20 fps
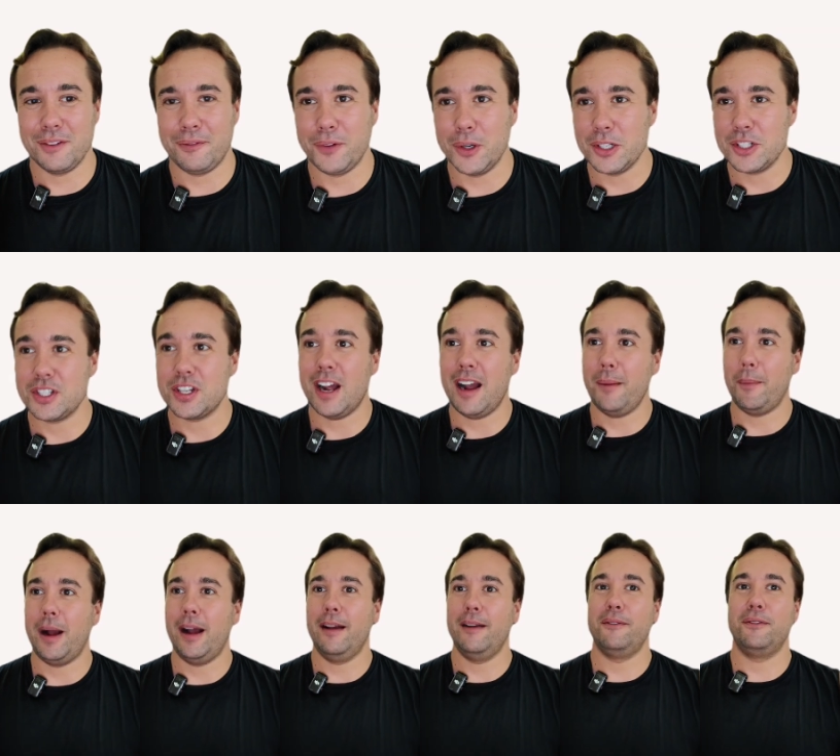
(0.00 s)
the first
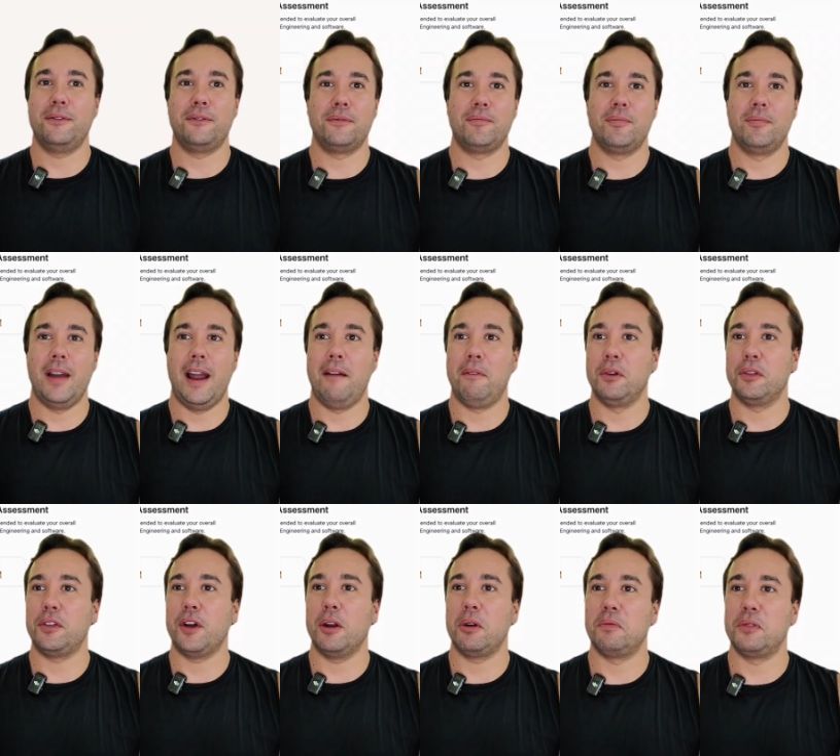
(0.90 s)
time I've ever
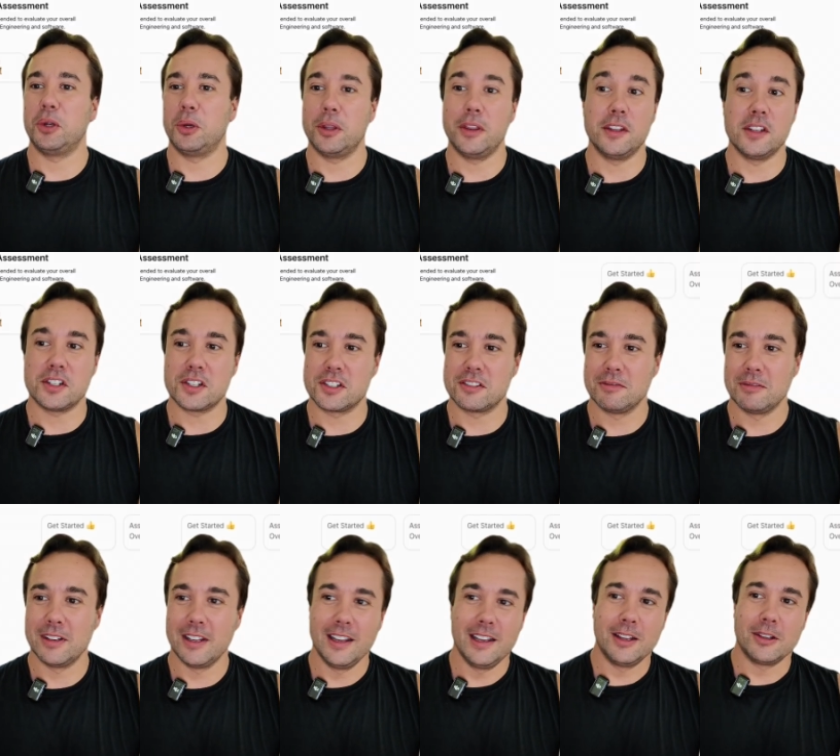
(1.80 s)
thought of doing this,
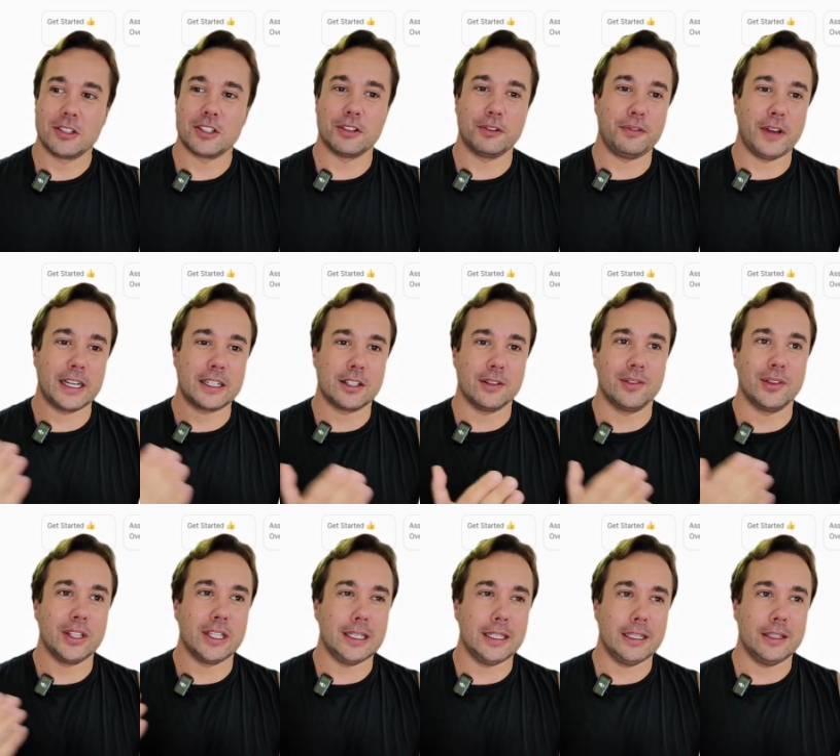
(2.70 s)
which is
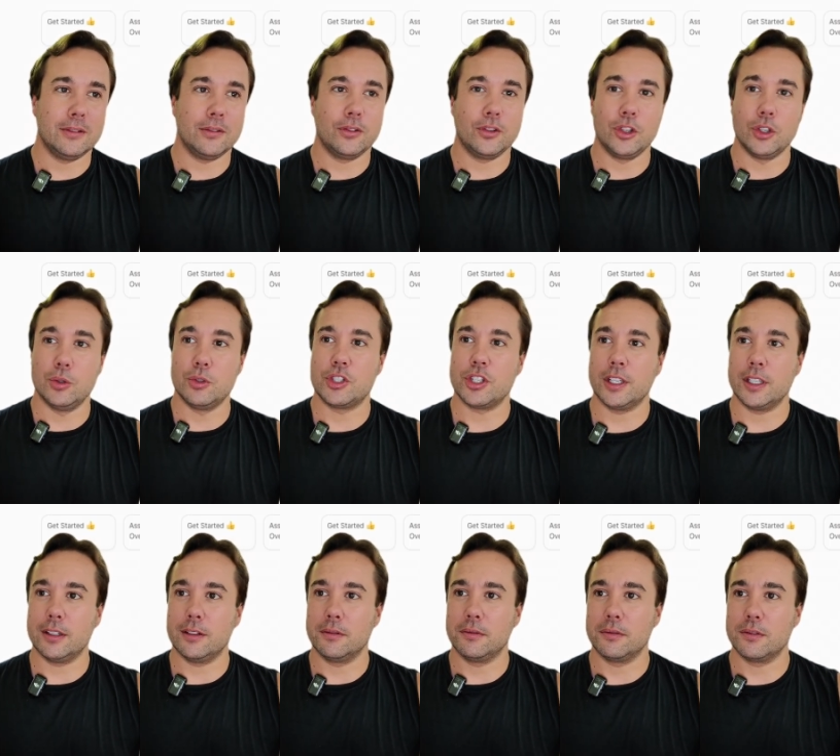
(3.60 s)
effectively
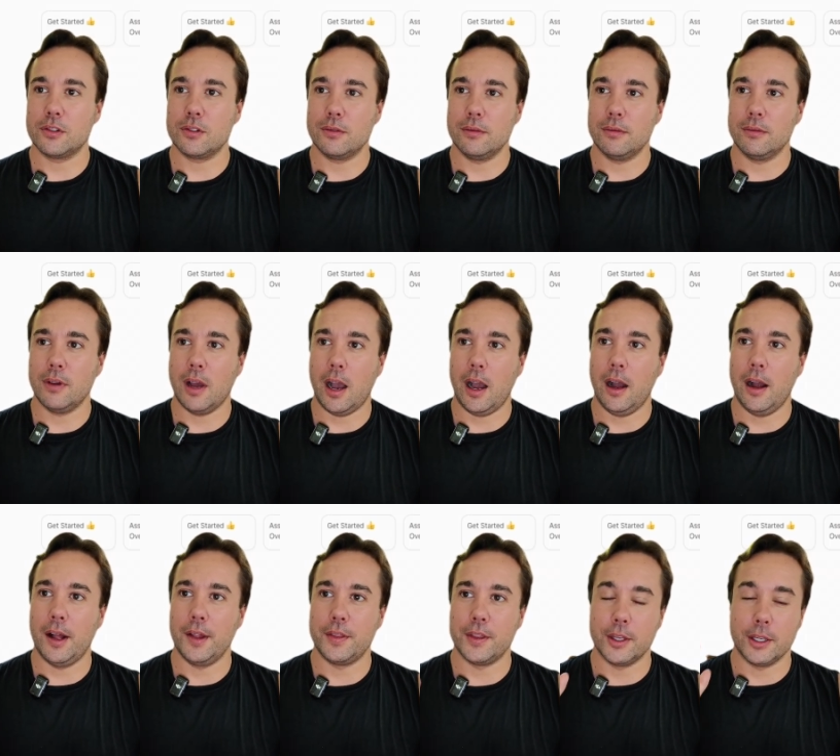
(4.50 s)
using
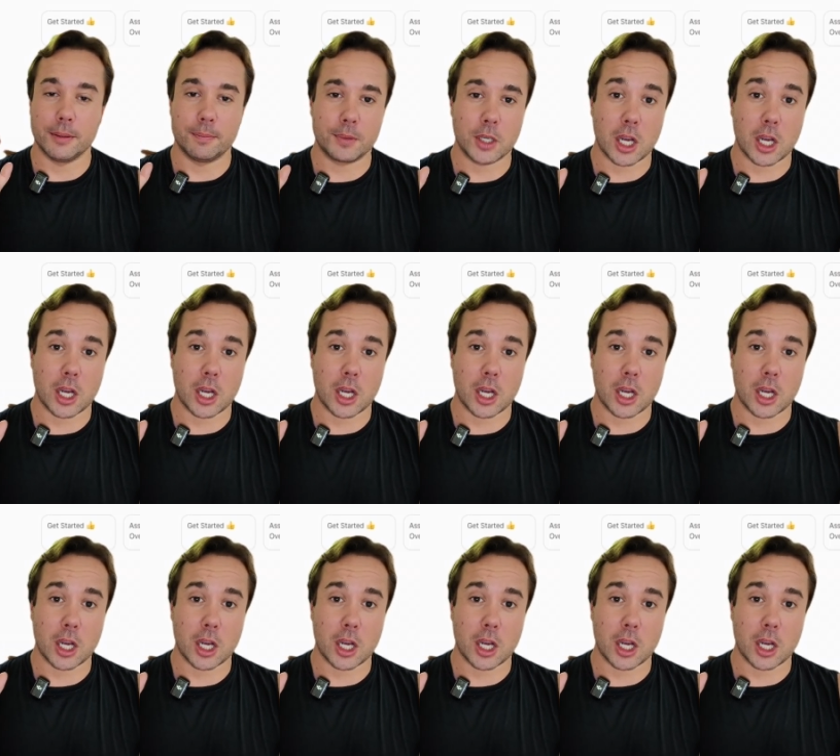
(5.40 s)
the